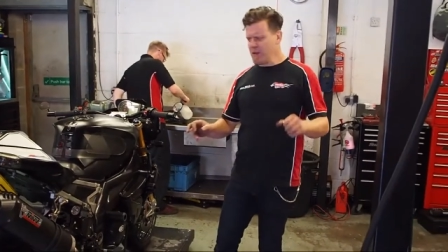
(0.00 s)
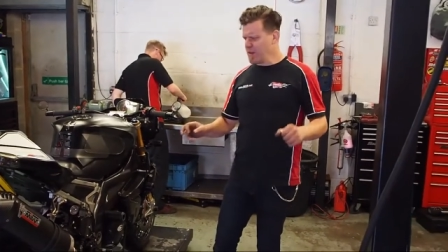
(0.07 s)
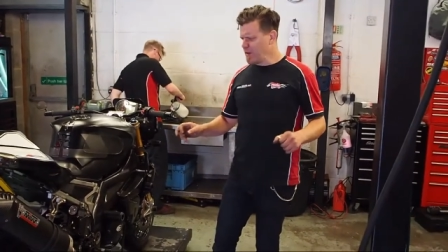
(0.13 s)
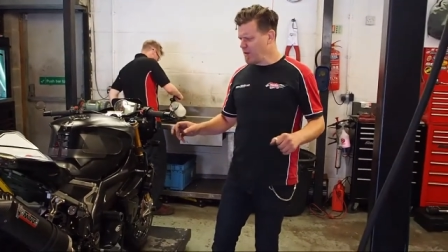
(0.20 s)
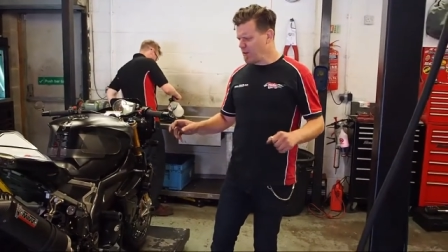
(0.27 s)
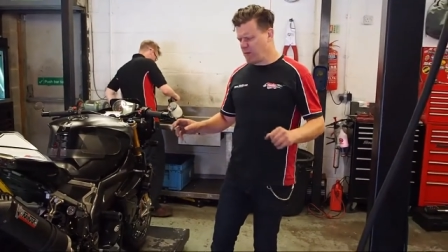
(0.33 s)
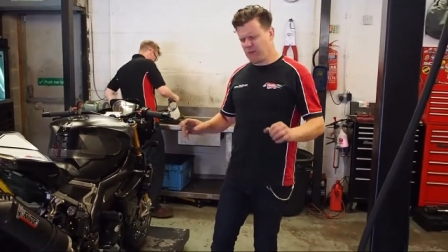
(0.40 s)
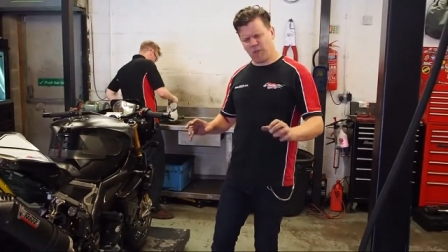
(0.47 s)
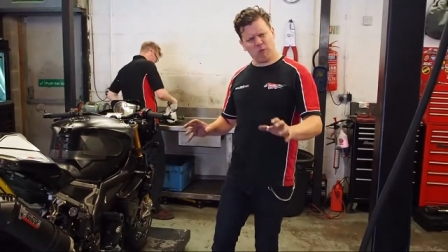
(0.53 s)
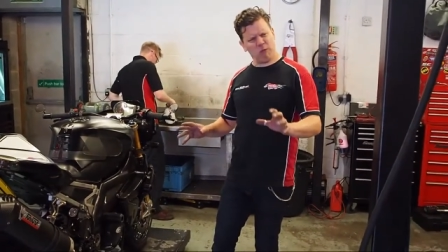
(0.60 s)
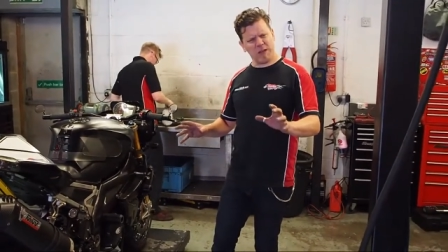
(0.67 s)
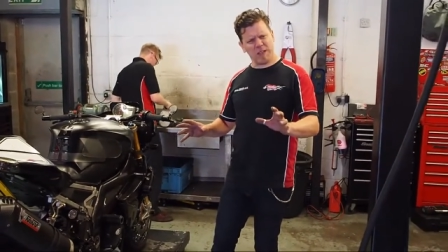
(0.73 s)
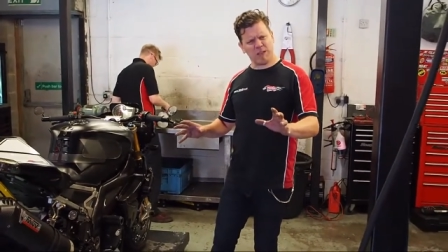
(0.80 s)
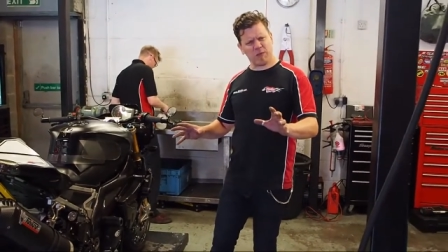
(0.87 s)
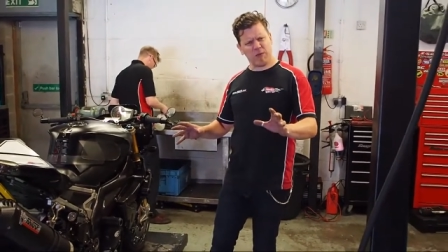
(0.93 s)

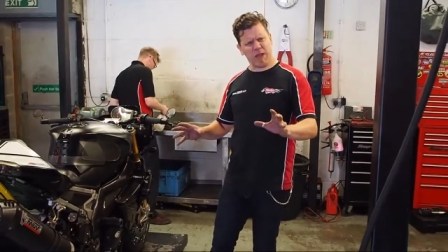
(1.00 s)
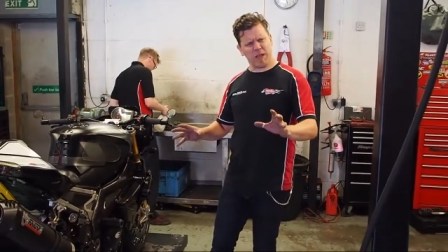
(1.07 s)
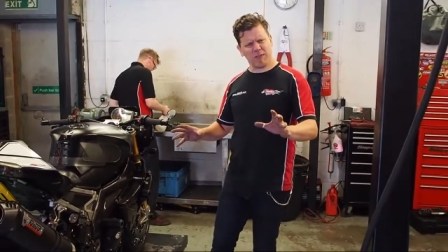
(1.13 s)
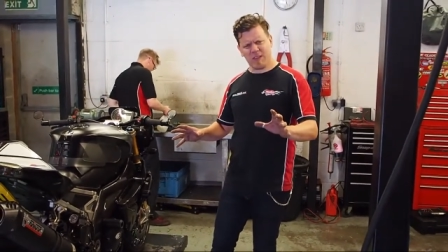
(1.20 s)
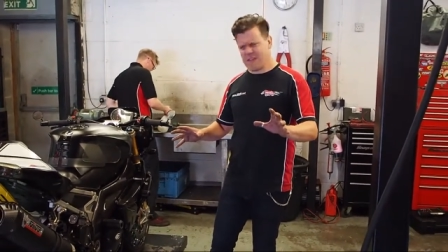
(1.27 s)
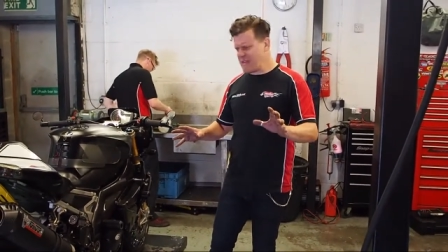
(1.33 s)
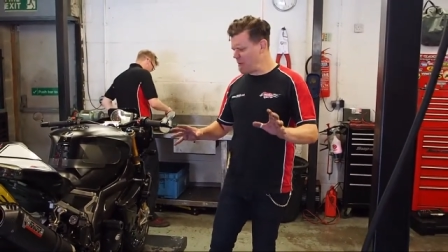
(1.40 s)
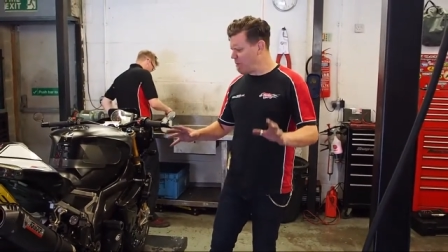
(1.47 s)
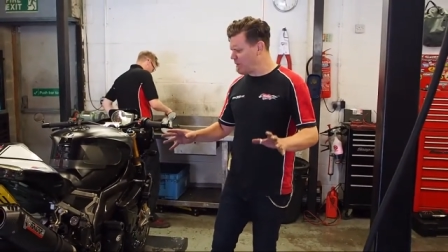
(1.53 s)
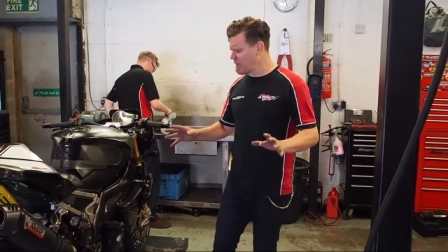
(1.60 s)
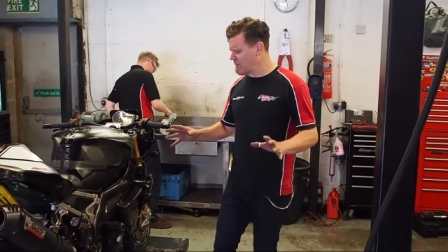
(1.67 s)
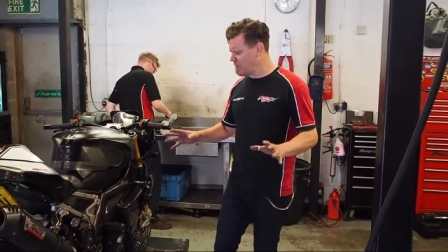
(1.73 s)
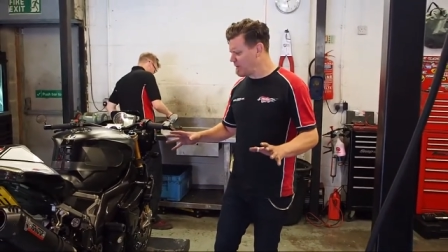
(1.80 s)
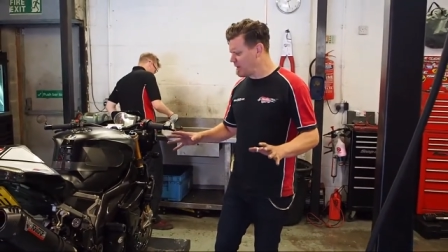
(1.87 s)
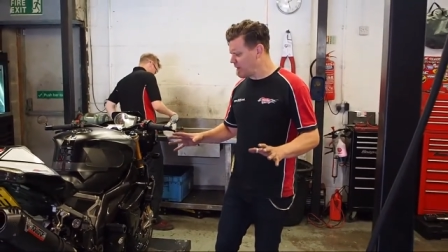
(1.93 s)
123, I think it
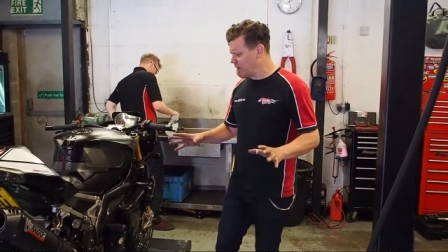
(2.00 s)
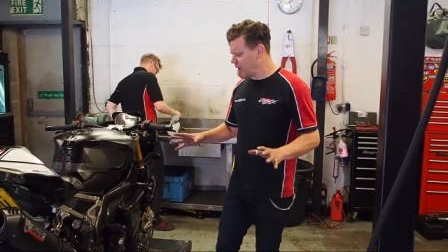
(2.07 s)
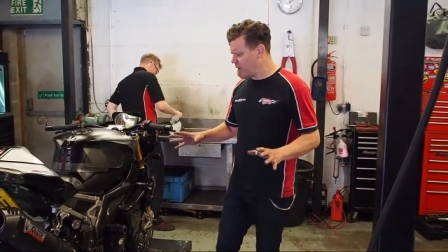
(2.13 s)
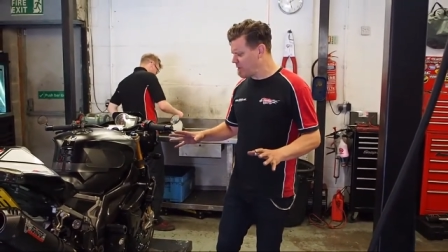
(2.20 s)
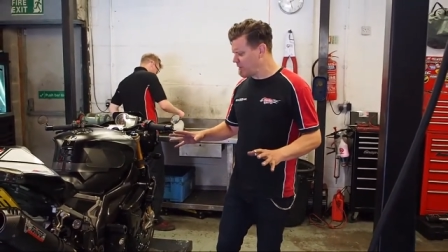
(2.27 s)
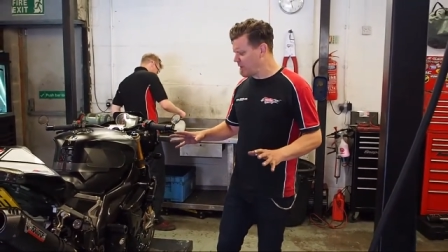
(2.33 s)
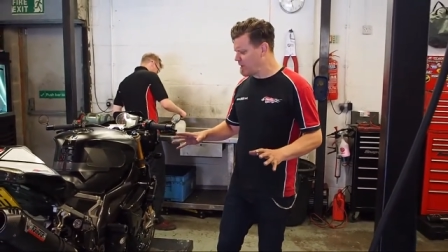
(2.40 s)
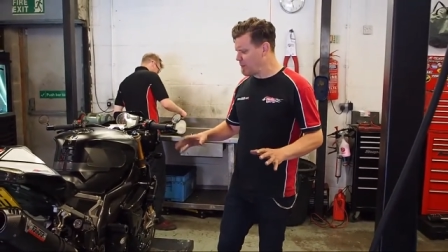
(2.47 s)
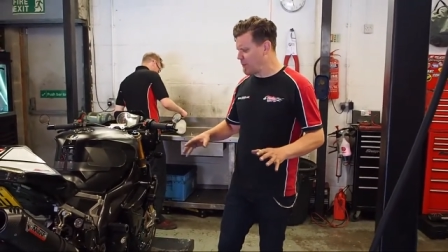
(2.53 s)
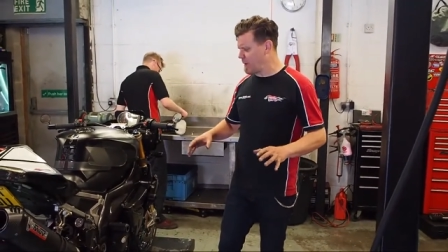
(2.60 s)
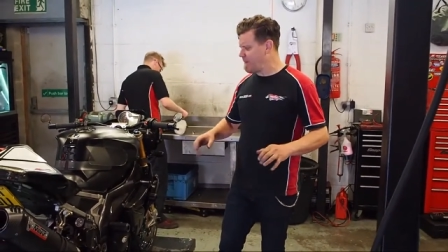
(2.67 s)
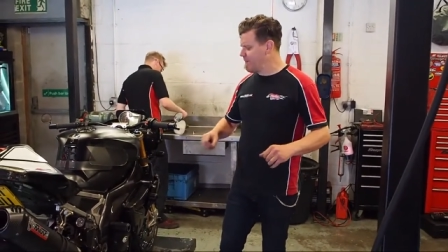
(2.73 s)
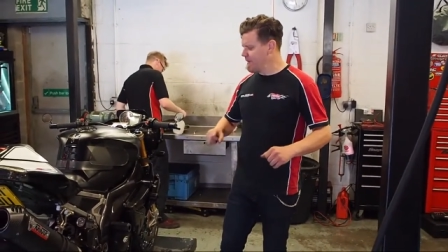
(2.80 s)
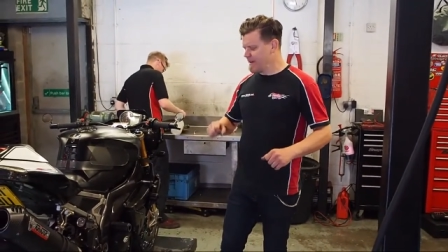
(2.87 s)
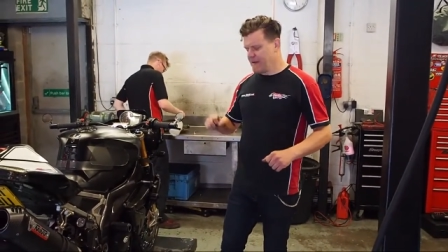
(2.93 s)
was, something along those lines,
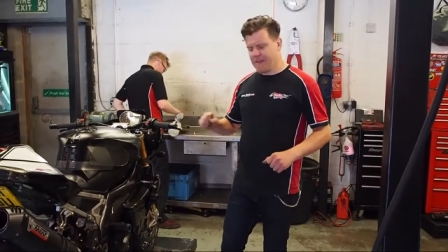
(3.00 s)
but